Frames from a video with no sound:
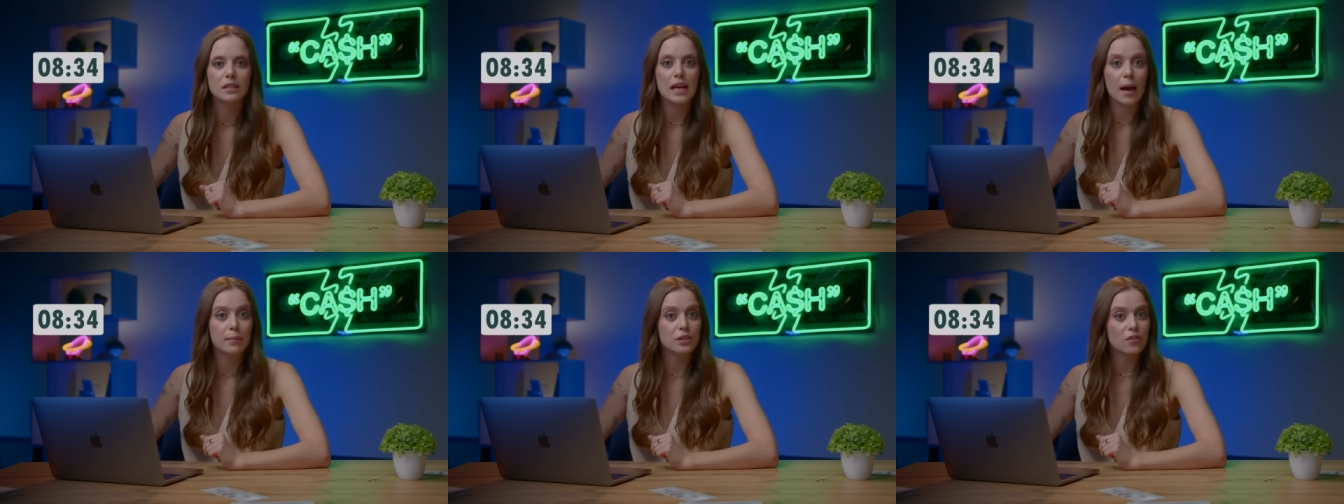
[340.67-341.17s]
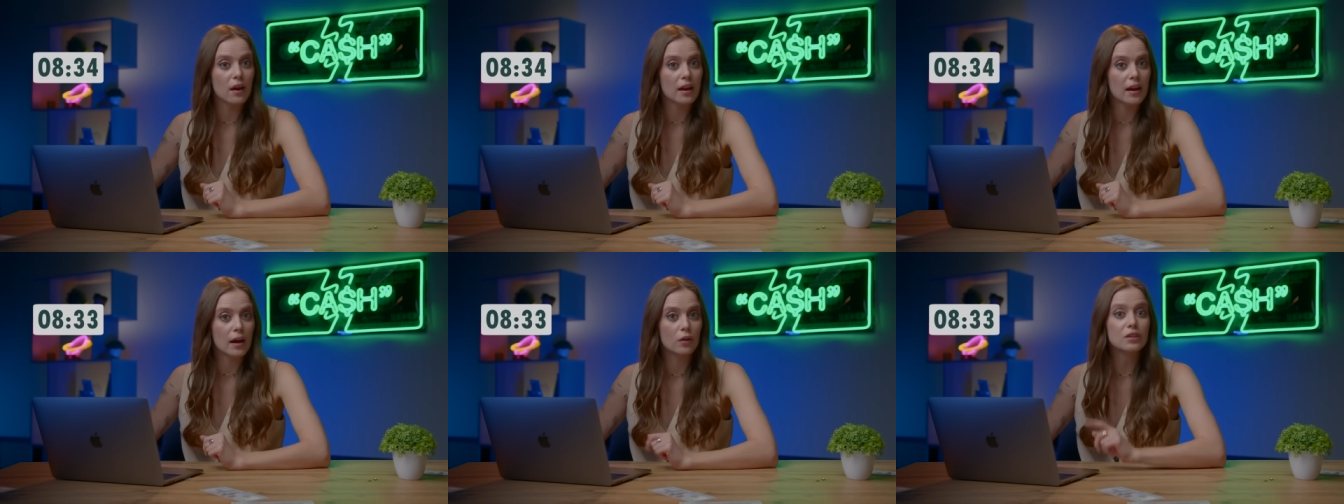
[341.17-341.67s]
Time is
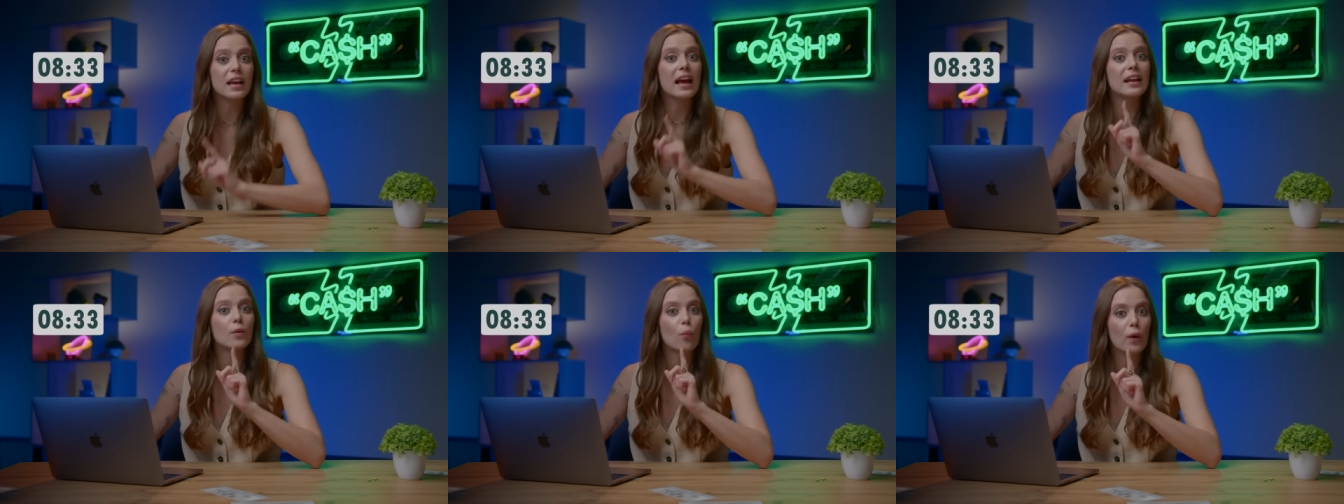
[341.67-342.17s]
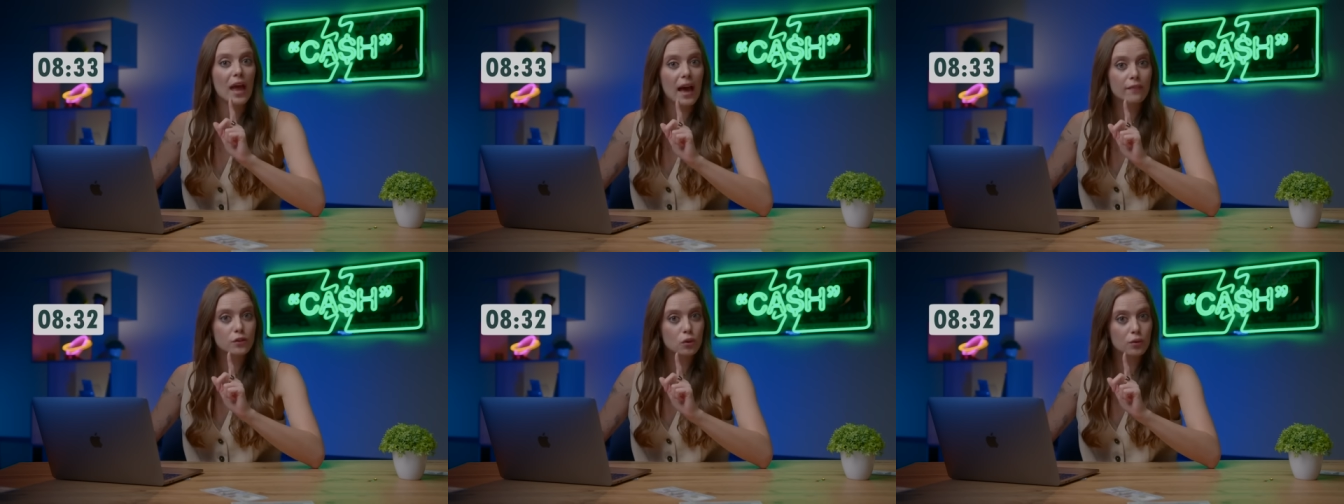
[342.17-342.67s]
running out and we
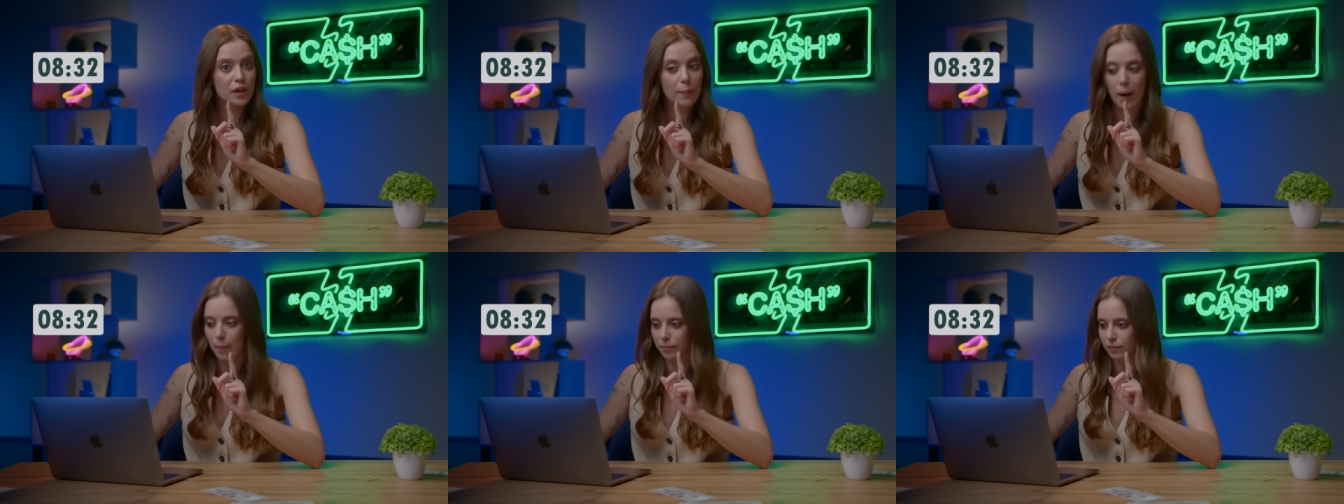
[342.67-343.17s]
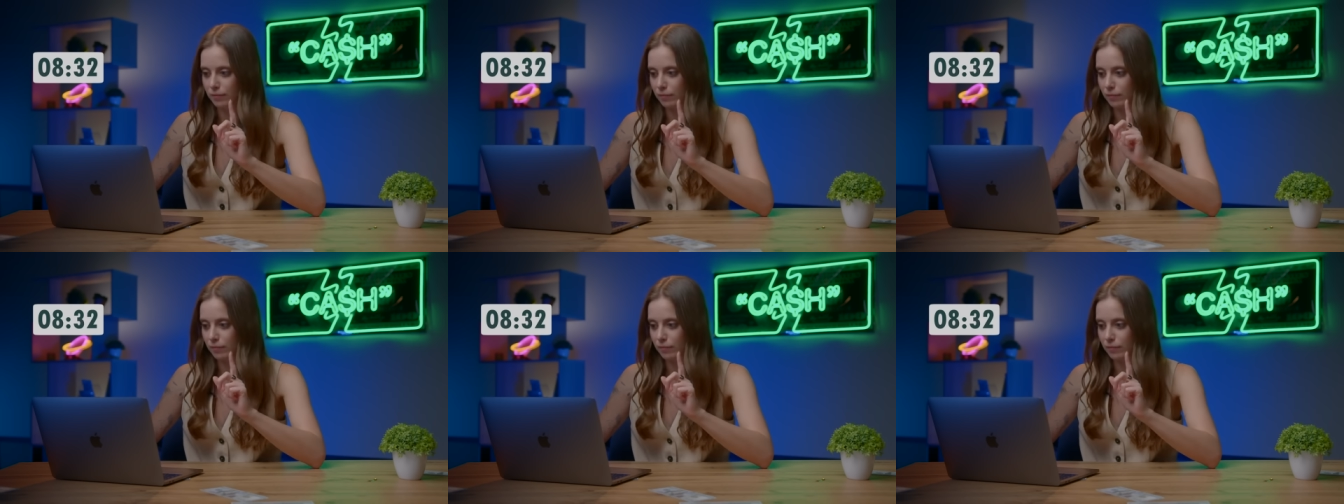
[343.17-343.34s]
have to keep up.